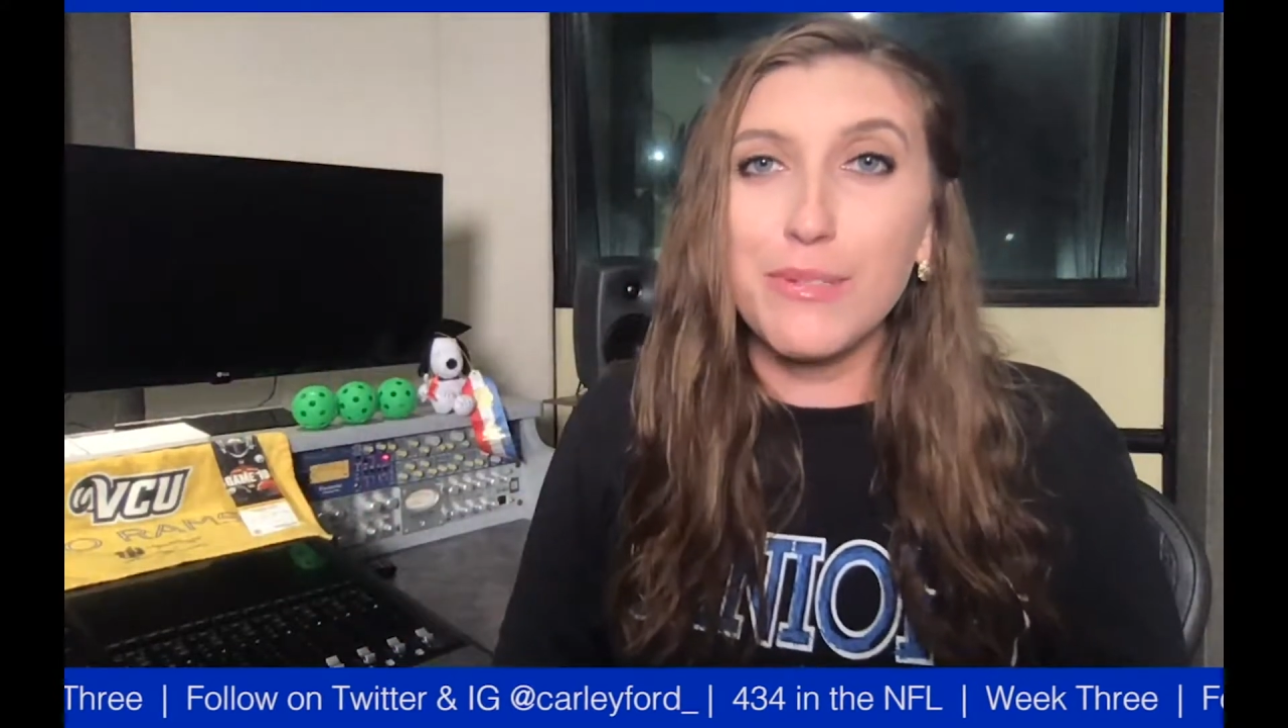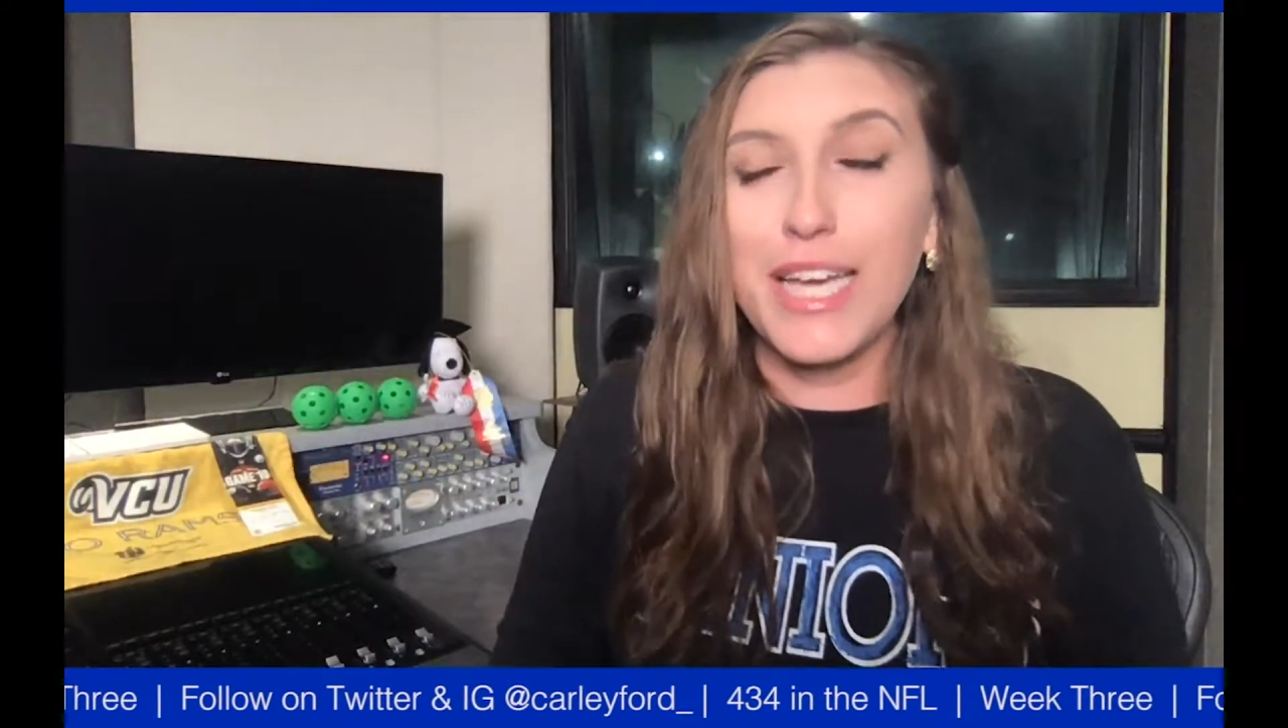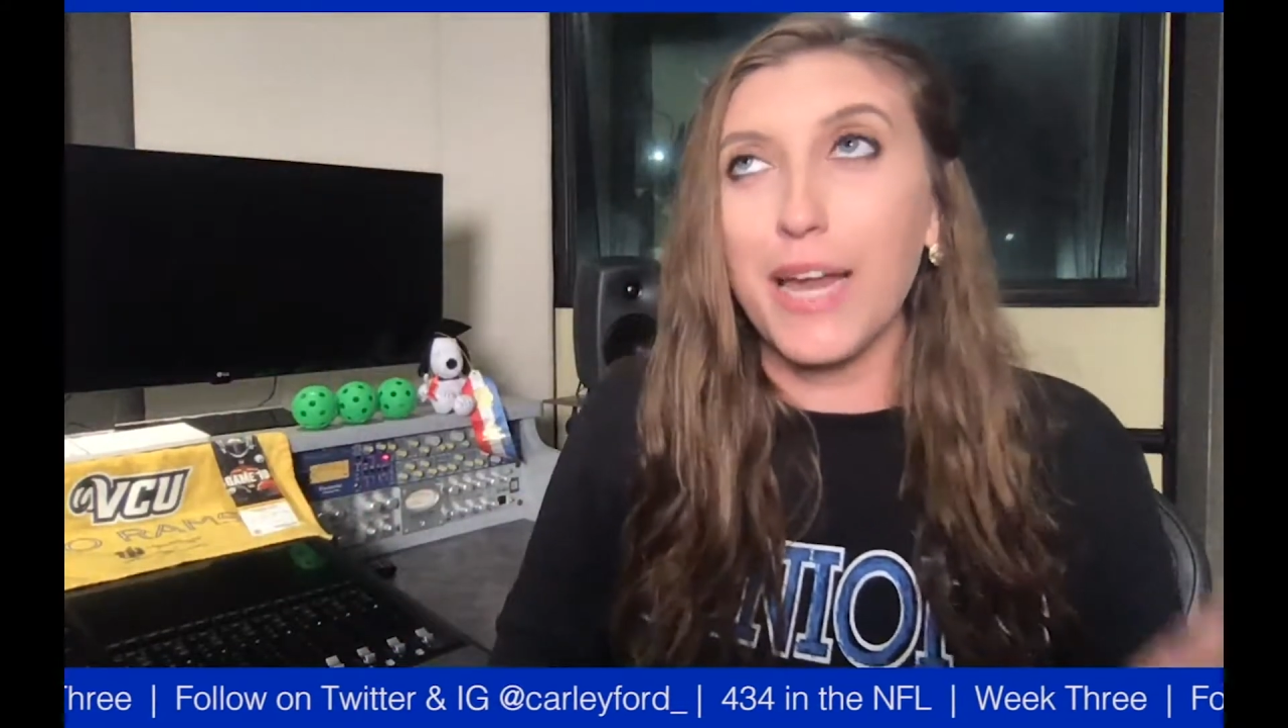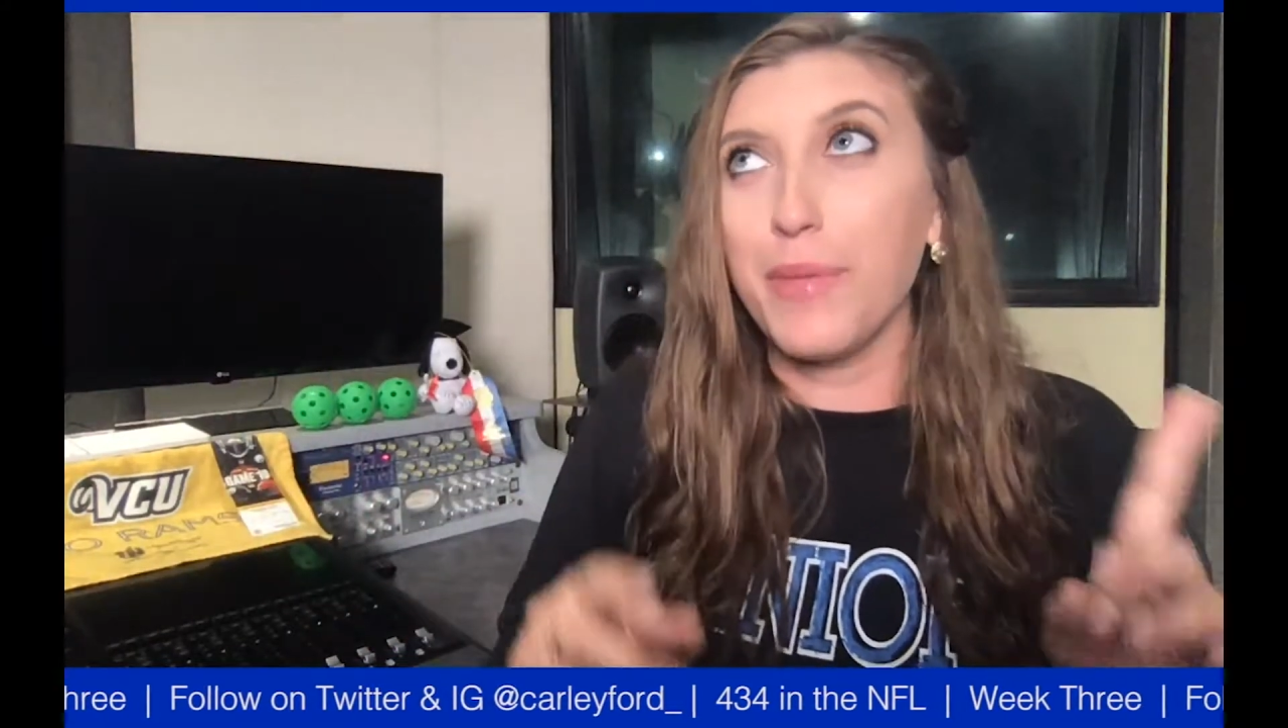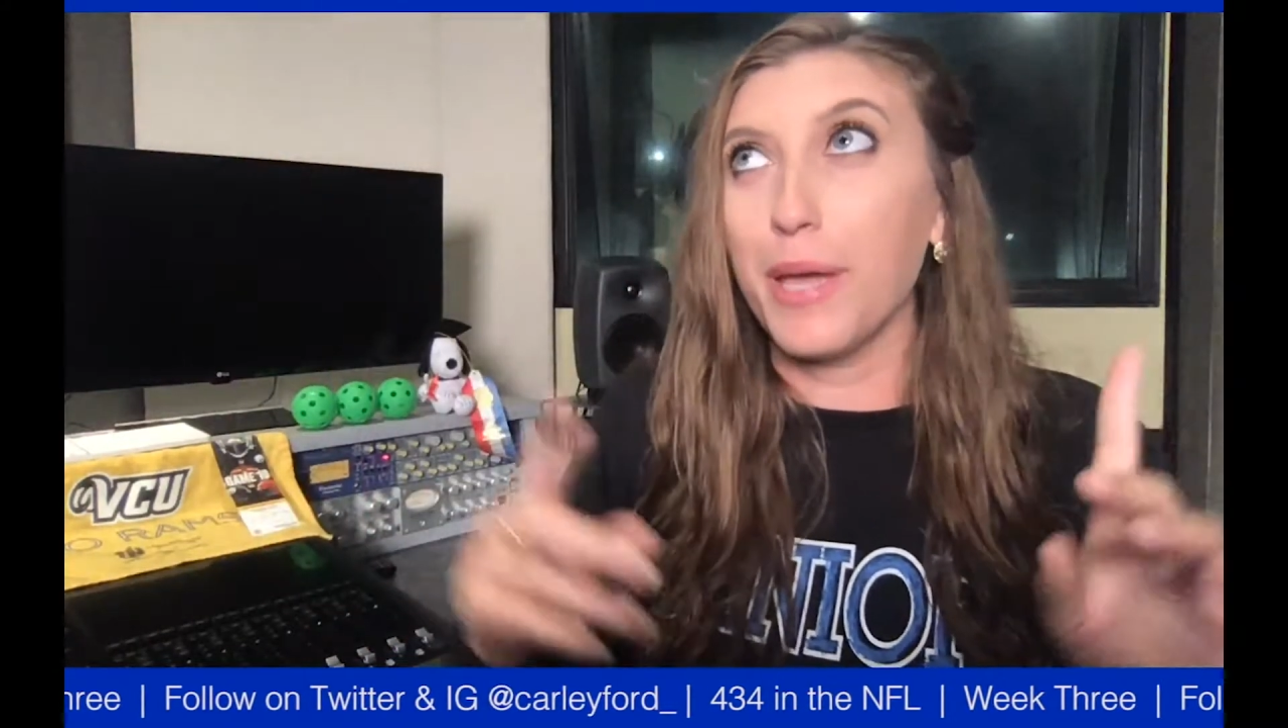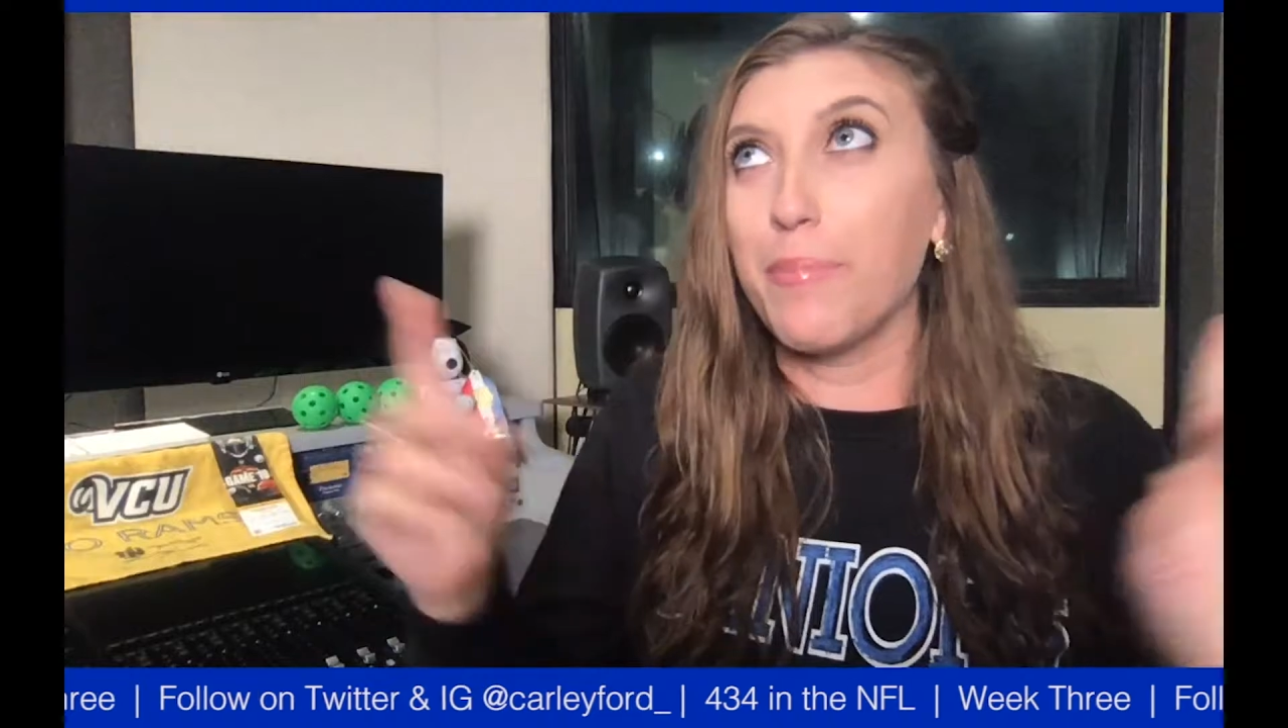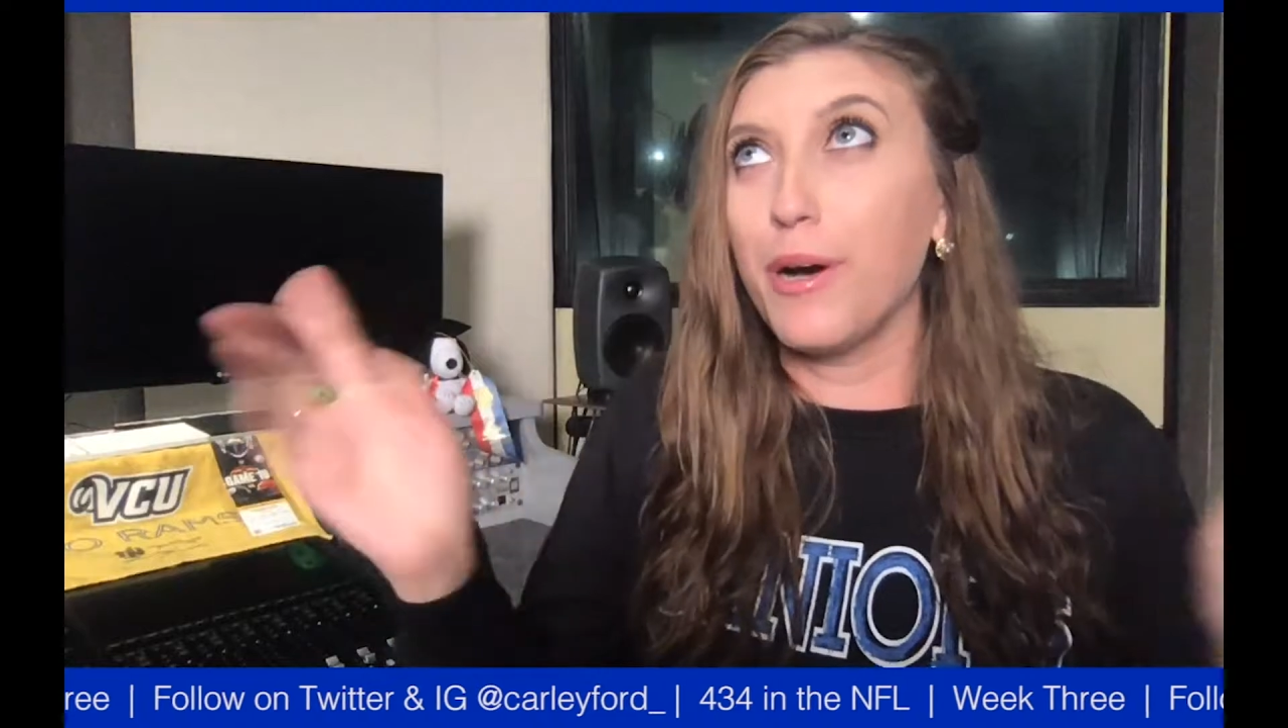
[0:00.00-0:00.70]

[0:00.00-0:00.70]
We got a big